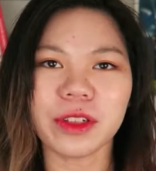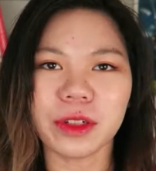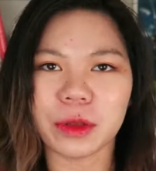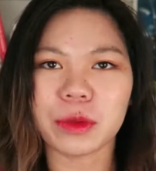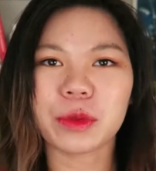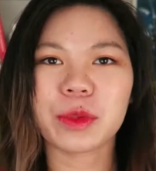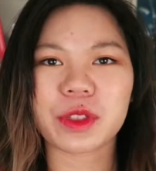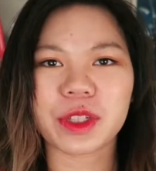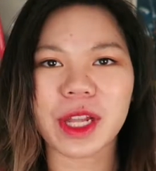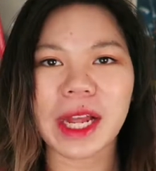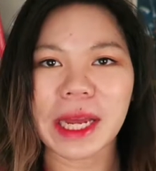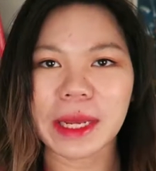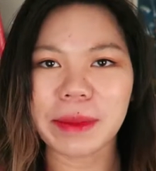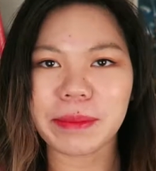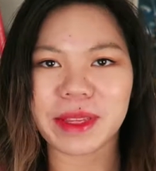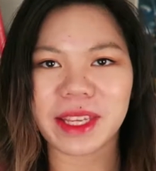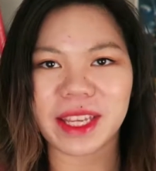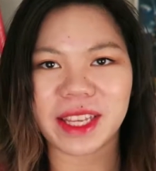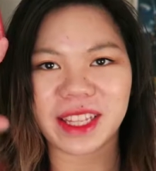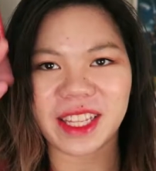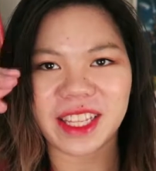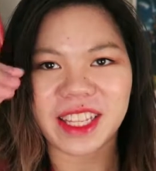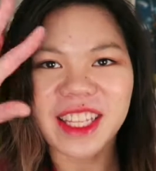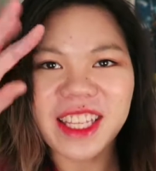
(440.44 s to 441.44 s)
you know,
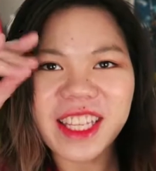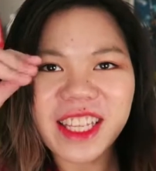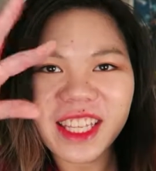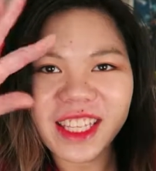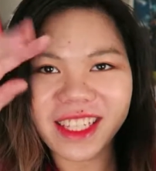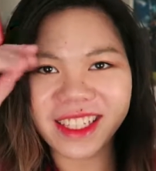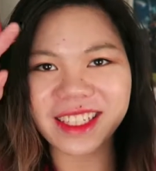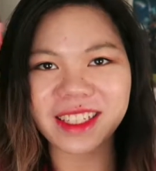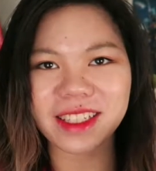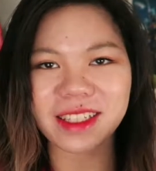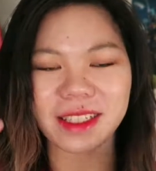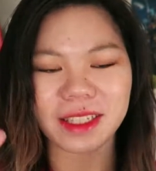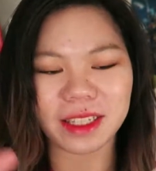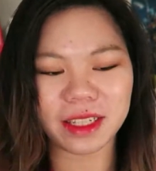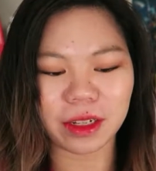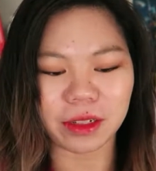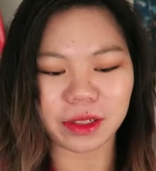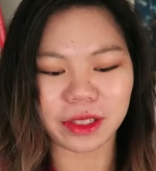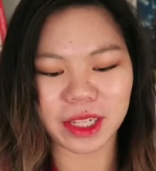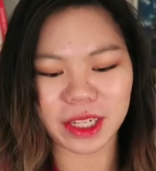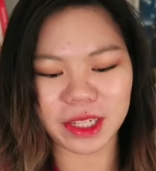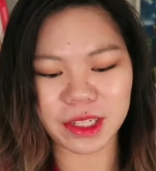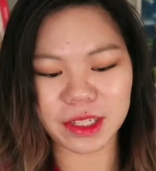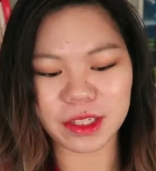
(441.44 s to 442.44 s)
slimy and like, and
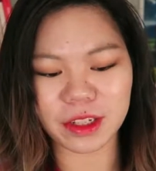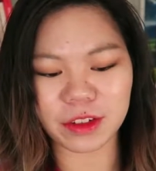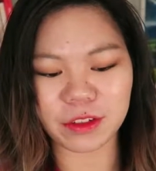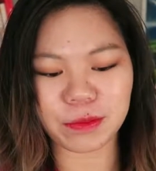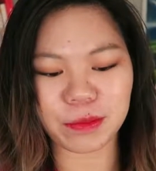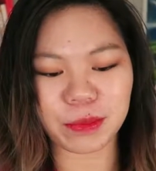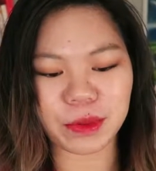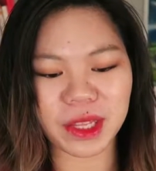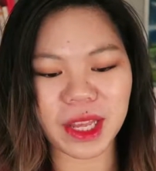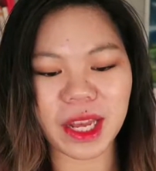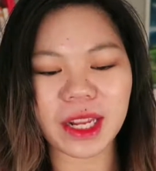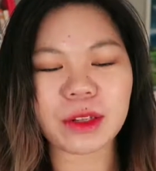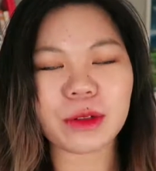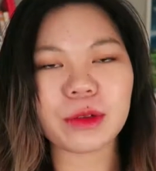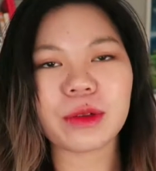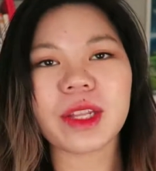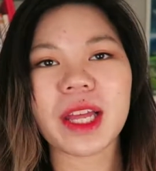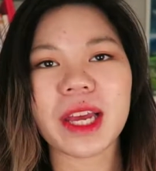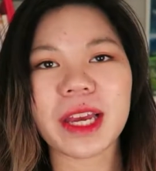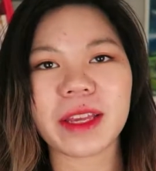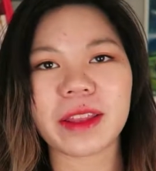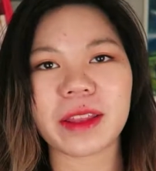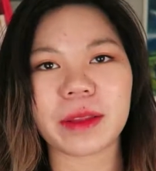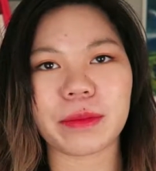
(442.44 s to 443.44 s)
all that stuff, but I do
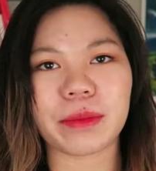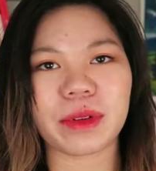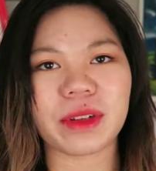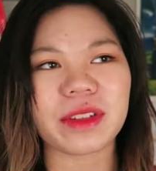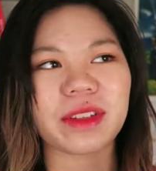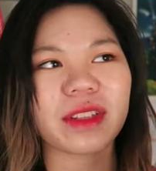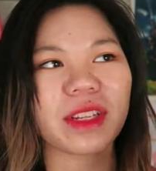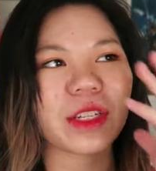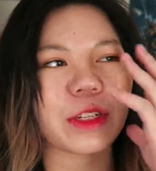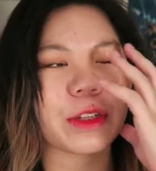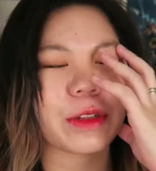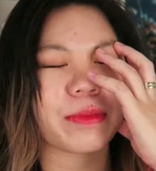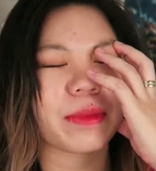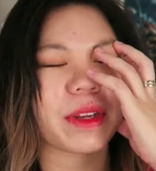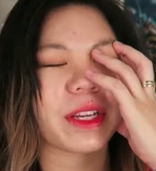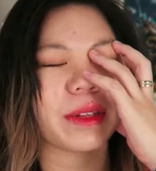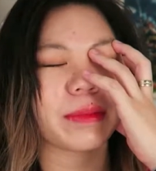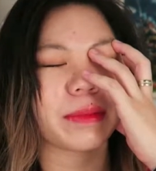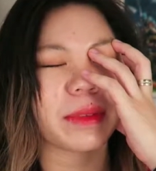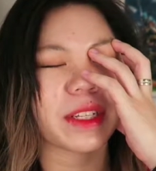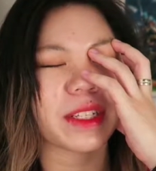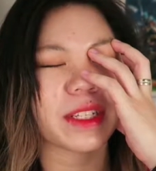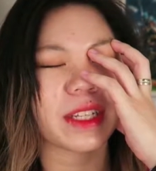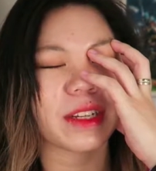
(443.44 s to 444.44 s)
like them because they just make
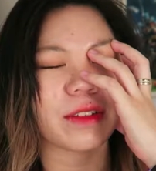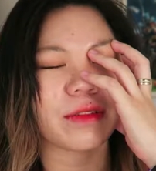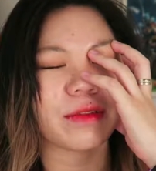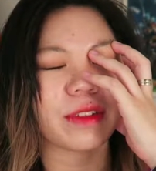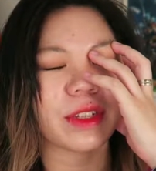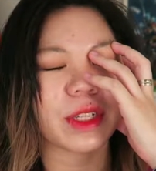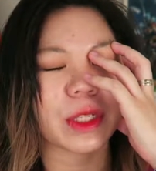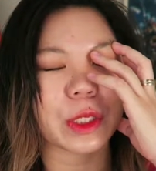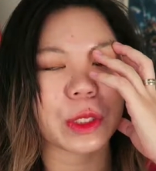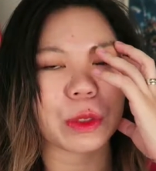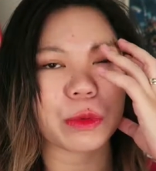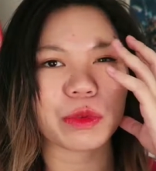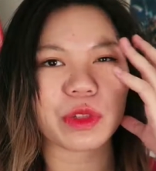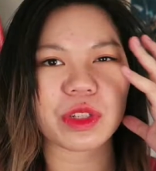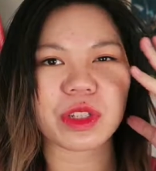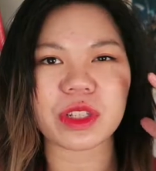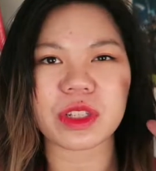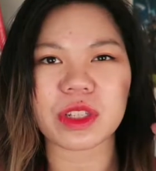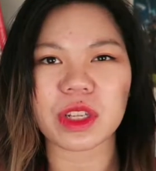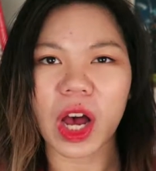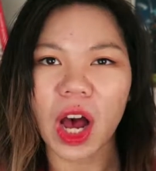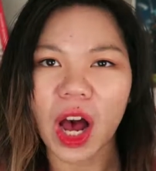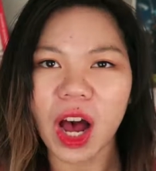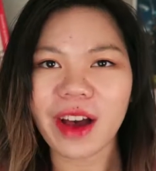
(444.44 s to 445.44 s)
my skin feel so
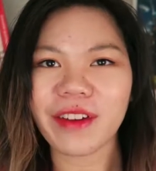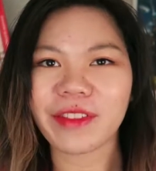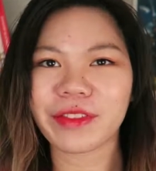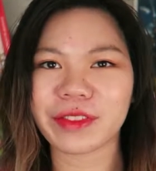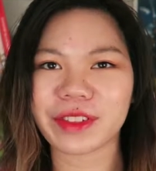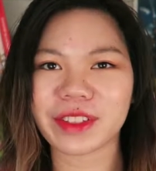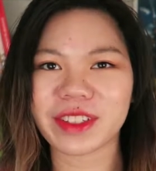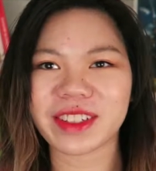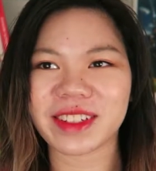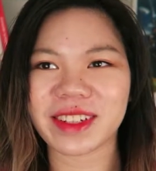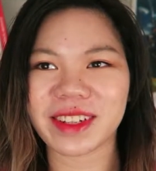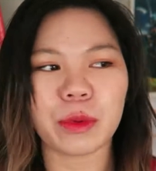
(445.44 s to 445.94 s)
soft.